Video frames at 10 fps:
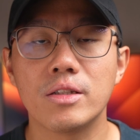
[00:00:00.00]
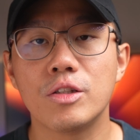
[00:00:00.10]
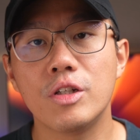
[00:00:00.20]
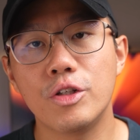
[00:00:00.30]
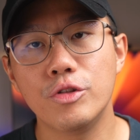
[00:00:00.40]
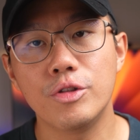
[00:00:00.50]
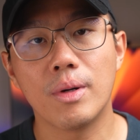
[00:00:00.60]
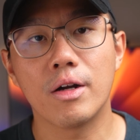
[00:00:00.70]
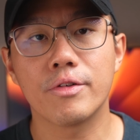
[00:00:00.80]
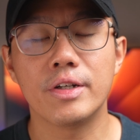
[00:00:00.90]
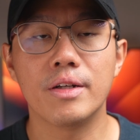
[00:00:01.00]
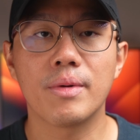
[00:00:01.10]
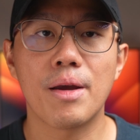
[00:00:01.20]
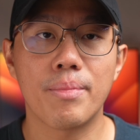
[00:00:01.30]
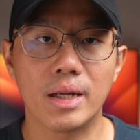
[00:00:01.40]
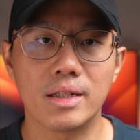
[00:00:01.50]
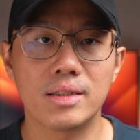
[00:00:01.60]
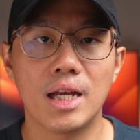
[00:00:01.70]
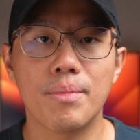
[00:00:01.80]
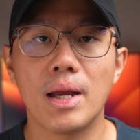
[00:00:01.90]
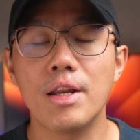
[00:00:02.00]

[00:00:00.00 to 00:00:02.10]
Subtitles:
so the YouTube algorithm can pick this up.